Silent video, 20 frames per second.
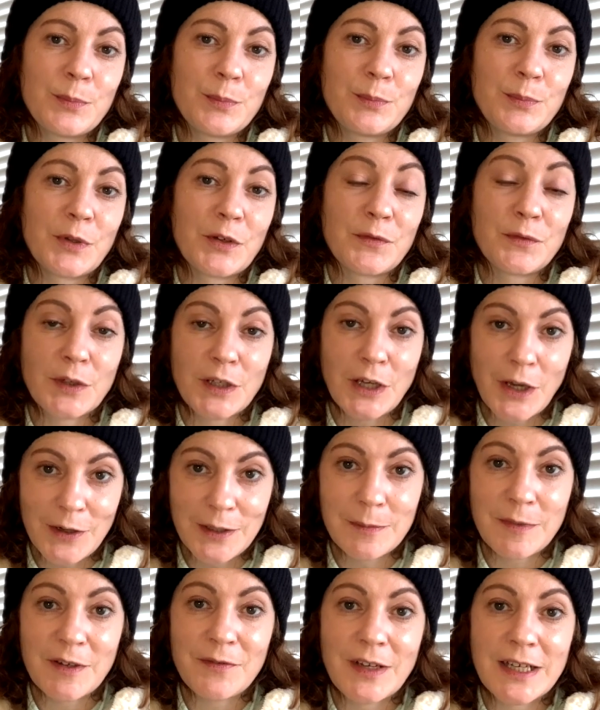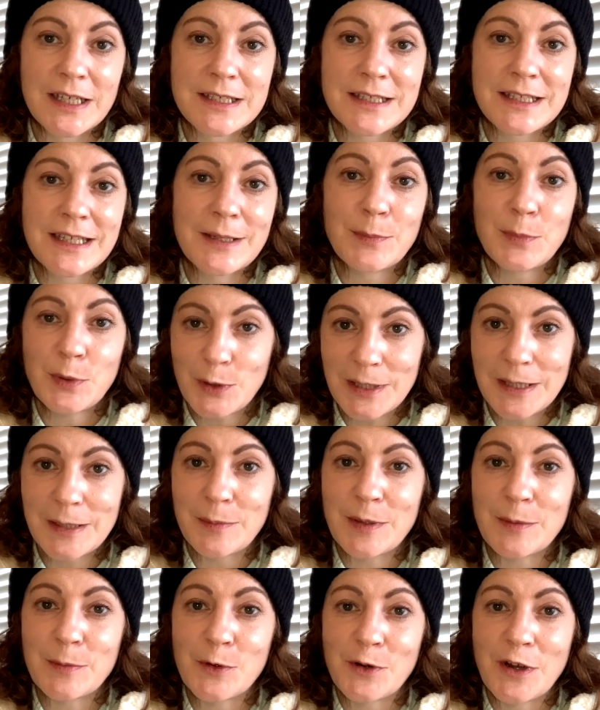But for going a bit faster, putting a
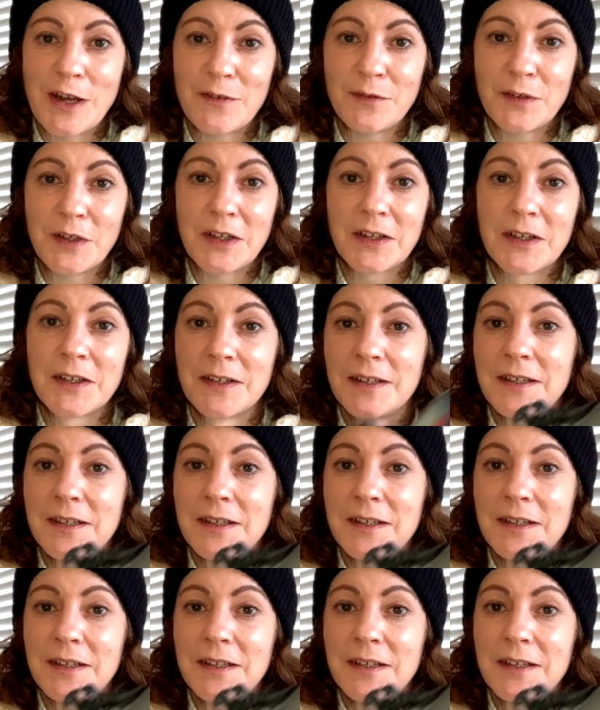bit more effort,